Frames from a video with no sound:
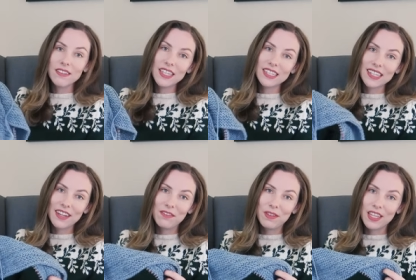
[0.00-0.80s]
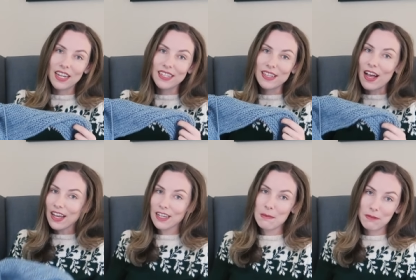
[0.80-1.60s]
I sat down with a nice
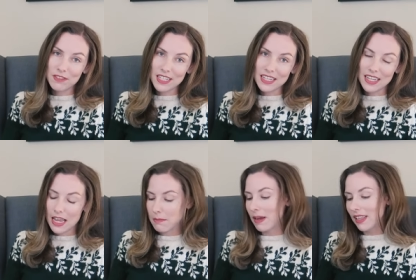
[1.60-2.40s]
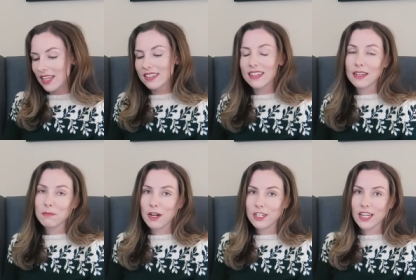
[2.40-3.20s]
hot cup of tea and my latest knitting
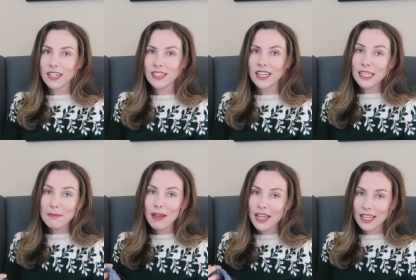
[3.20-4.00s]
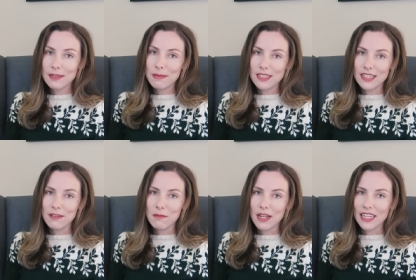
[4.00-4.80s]
project to keep my hands busy
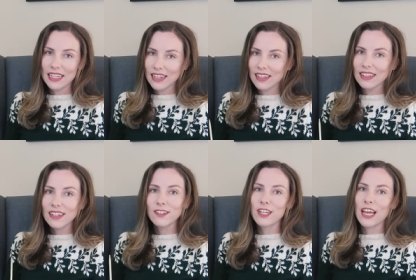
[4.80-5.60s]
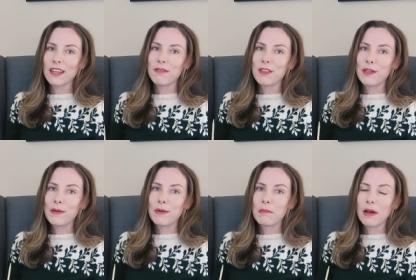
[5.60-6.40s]
while I get a little chatty with
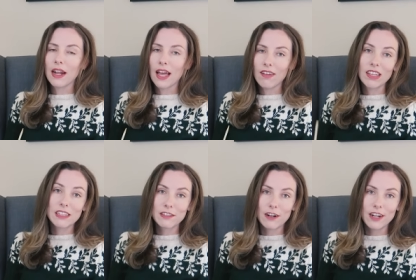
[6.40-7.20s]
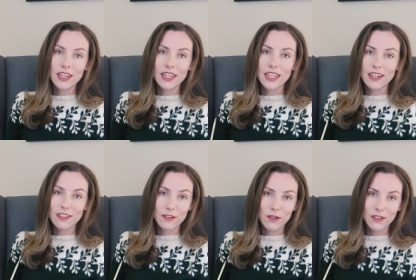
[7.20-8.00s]
you about how to get started in
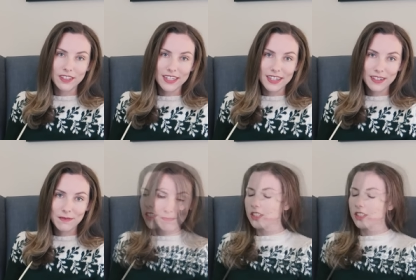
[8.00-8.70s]
historical knitting.